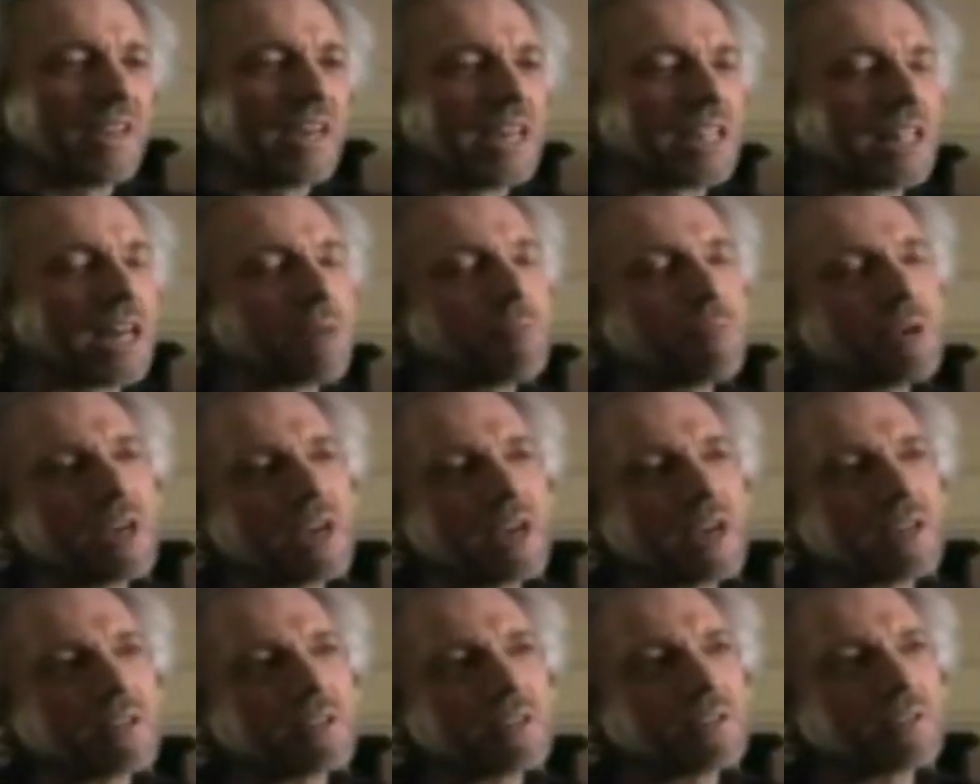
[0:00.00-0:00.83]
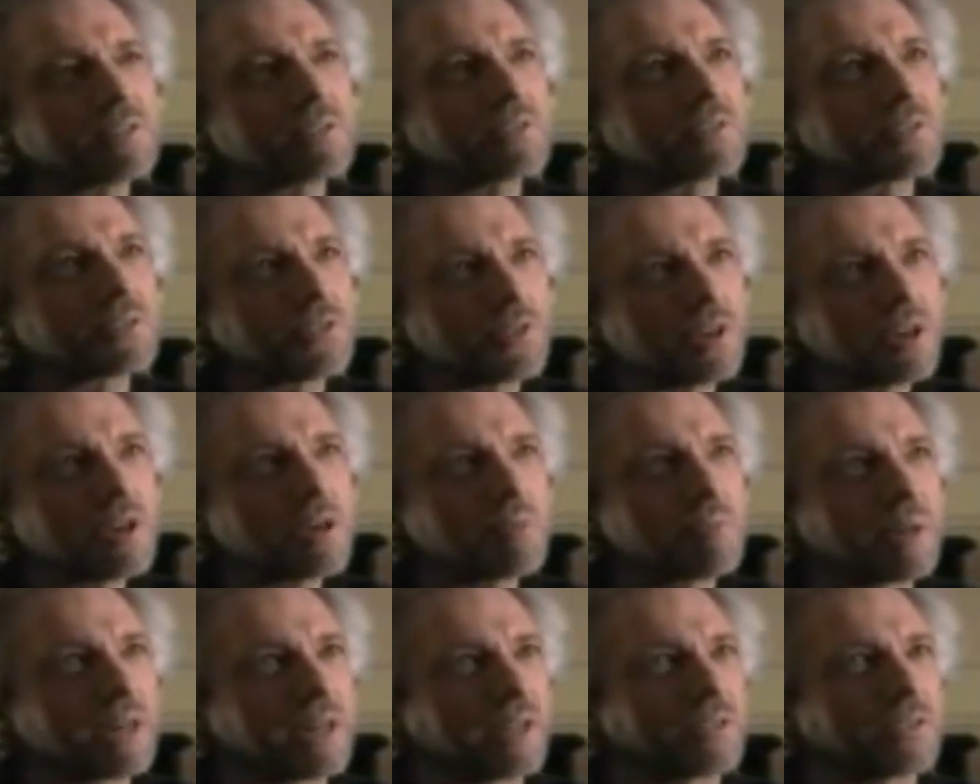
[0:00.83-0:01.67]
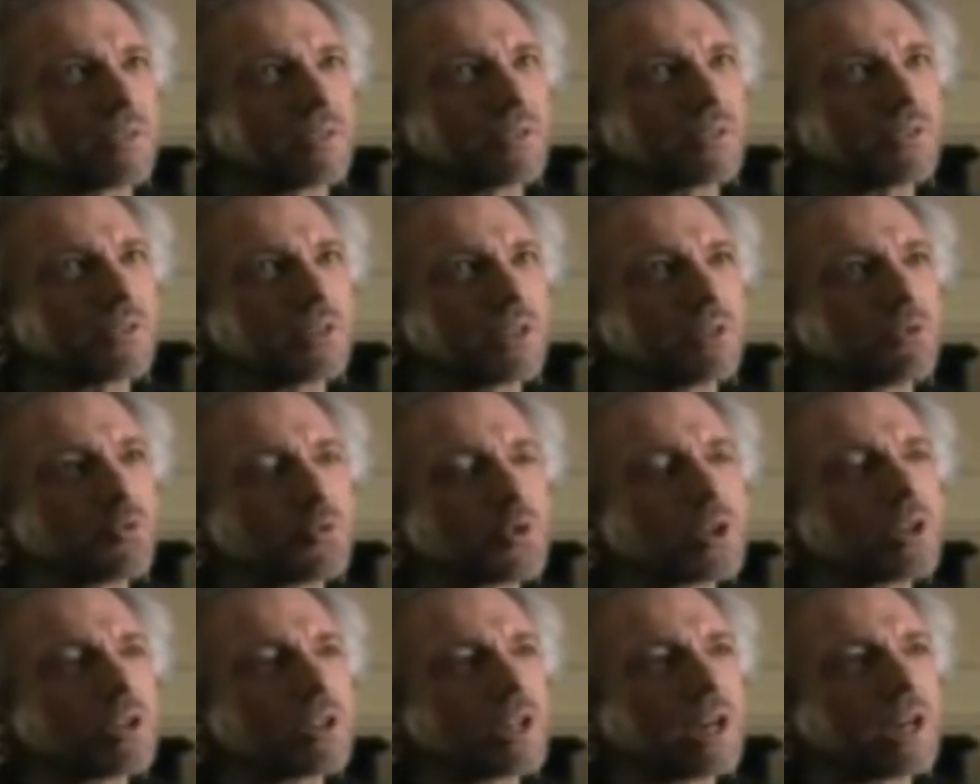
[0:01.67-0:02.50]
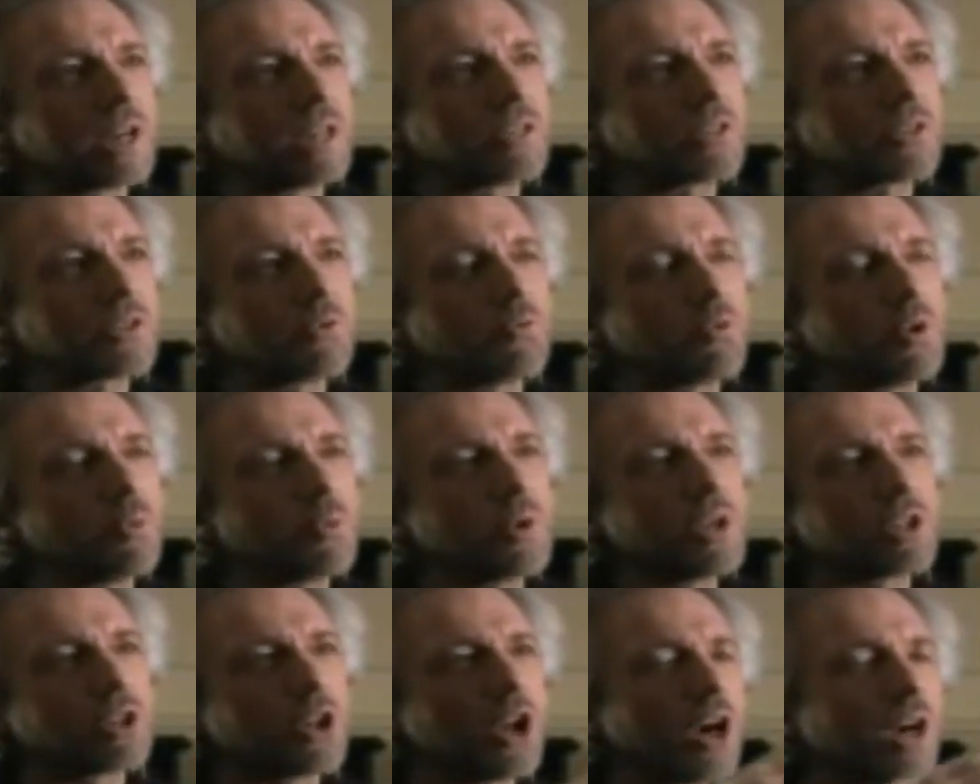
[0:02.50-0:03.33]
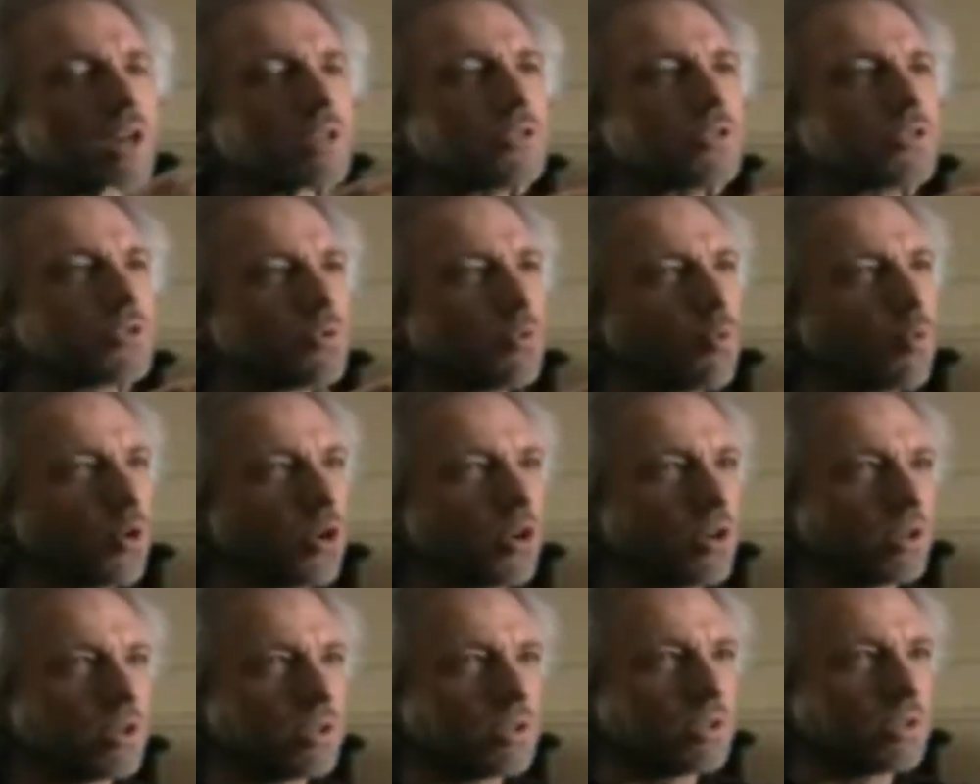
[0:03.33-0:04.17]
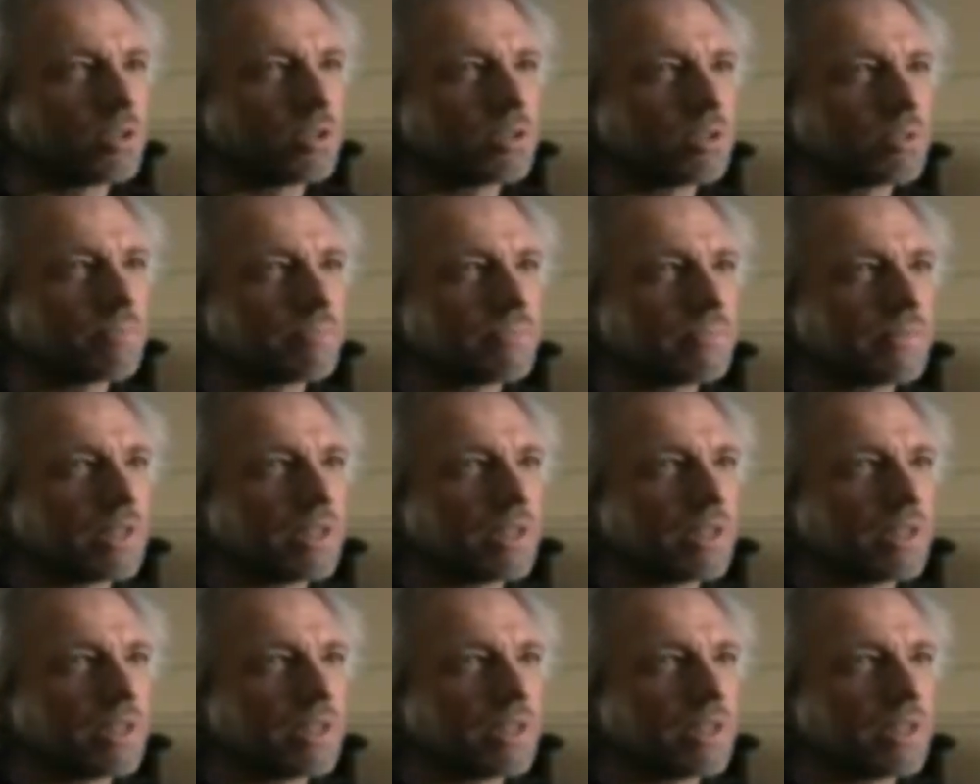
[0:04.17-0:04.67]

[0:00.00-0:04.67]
And I began to think about this and realize that when we lost the words